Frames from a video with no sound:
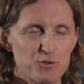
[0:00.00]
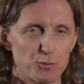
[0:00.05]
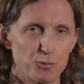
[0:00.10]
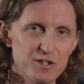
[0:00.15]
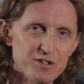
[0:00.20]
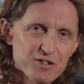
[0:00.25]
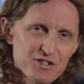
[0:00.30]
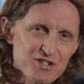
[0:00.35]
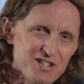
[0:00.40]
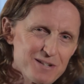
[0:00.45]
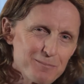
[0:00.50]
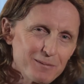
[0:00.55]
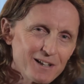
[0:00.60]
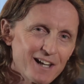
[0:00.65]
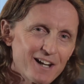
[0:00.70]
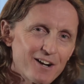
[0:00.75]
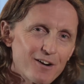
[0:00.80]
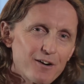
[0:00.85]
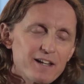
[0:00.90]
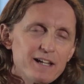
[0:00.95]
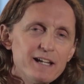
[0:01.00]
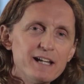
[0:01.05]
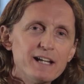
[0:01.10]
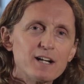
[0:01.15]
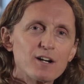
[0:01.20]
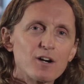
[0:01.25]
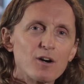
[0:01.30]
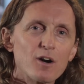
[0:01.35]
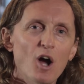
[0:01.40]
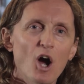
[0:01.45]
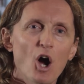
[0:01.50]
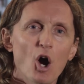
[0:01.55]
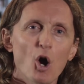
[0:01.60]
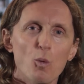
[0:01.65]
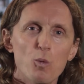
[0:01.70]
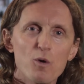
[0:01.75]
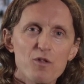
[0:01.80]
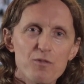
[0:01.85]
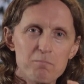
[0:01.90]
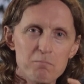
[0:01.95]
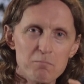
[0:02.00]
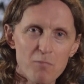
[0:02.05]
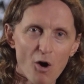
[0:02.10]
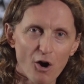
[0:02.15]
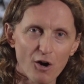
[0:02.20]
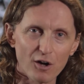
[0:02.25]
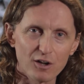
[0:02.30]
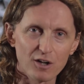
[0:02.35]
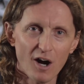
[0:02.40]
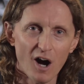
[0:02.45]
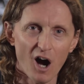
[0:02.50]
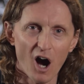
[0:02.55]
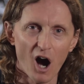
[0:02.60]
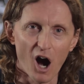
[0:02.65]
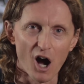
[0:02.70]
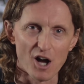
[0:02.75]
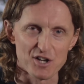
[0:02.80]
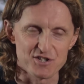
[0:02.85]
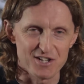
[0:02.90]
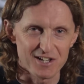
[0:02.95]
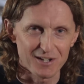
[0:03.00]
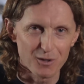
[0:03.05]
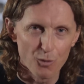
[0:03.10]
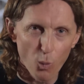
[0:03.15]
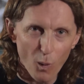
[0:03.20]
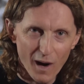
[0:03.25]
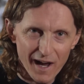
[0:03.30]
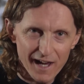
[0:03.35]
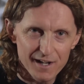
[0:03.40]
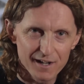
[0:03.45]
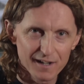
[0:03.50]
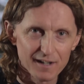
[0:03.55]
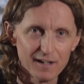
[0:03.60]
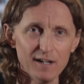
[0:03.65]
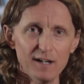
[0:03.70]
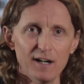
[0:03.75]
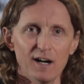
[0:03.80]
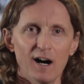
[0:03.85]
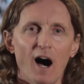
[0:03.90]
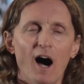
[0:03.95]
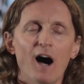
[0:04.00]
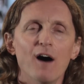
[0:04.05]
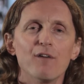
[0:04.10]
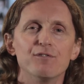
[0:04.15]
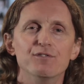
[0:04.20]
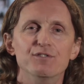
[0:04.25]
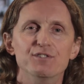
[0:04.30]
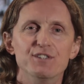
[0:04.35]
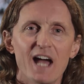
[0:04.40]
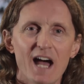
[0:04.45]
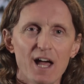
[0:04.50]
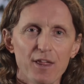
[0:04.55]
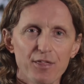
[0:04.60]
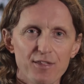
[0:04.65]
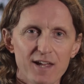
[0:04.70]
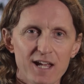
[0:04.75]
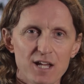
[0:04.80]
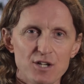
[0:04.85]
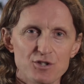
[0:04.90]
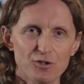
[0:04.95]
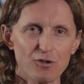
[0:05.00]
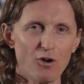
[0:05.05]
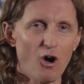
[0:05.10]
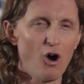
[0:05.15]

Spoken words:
a real similarity here with Mark Osegueda of Death Angel.